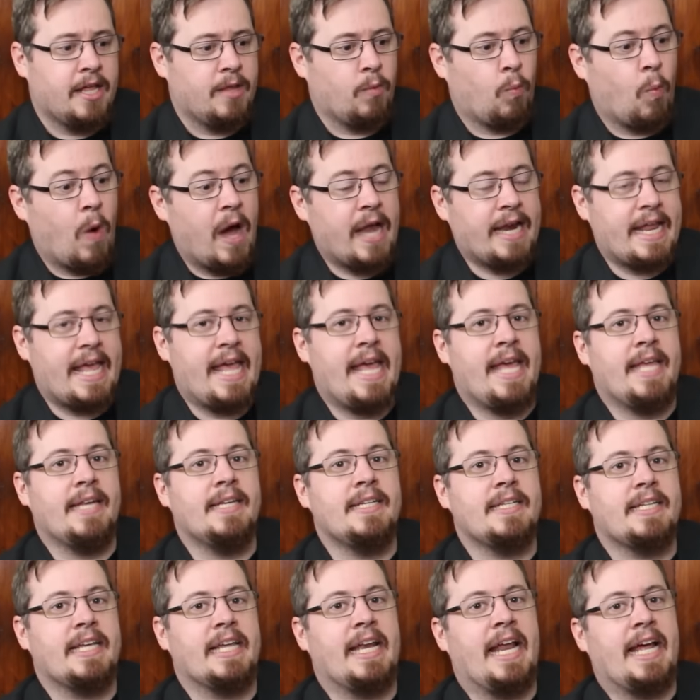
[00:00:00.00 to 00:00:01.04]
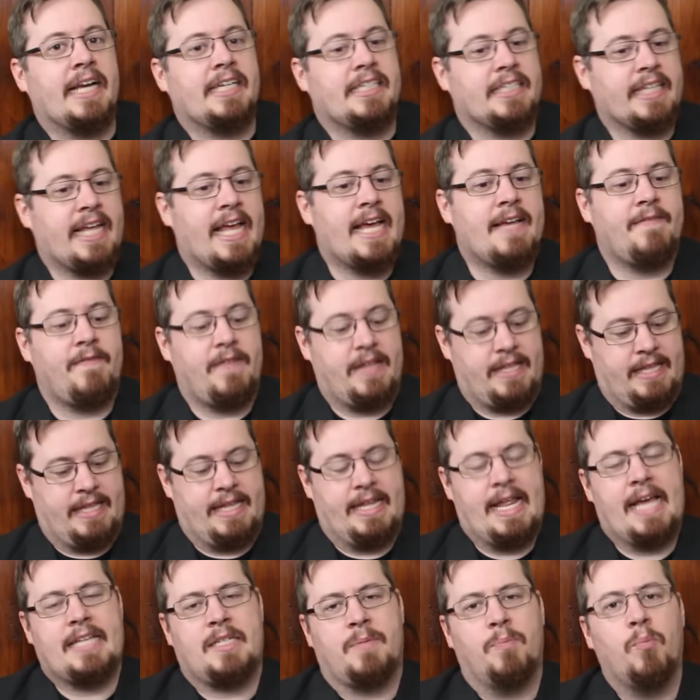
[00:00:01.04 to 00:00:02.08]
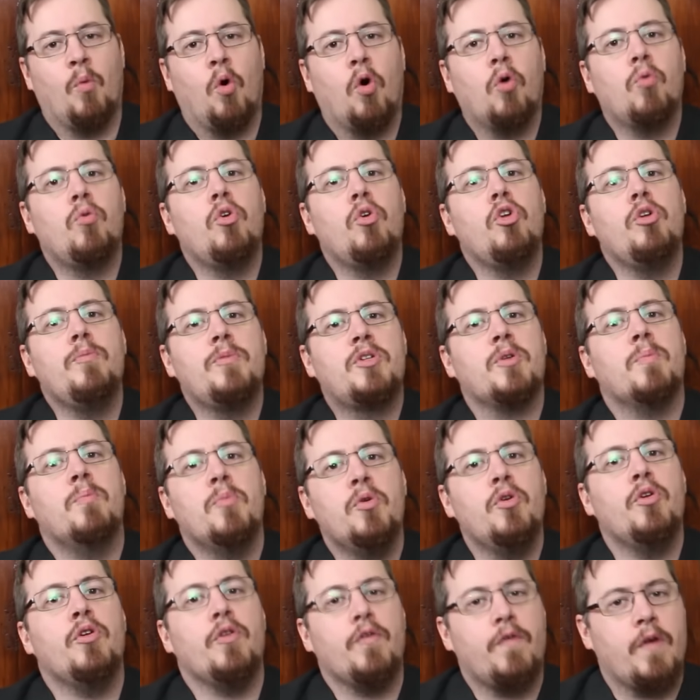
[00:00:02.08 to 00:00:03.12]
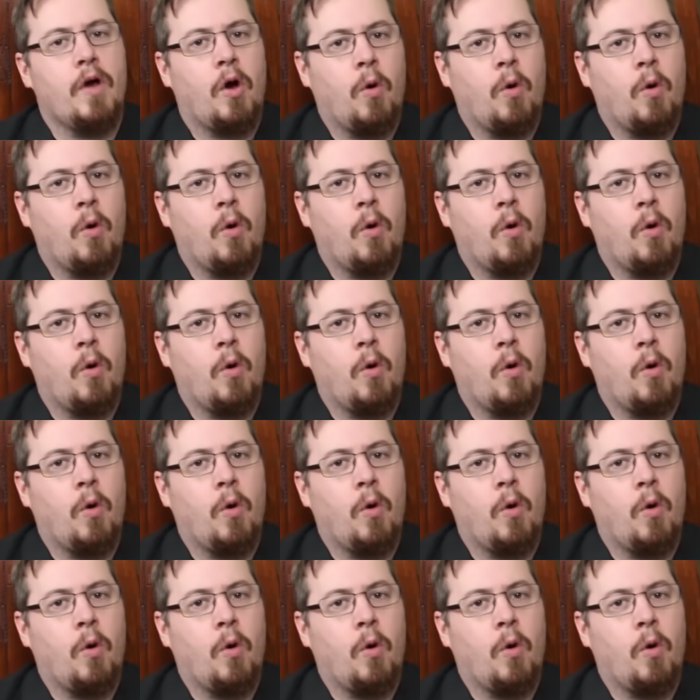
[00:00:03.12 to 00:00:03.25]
one end can actually have, it has more room to move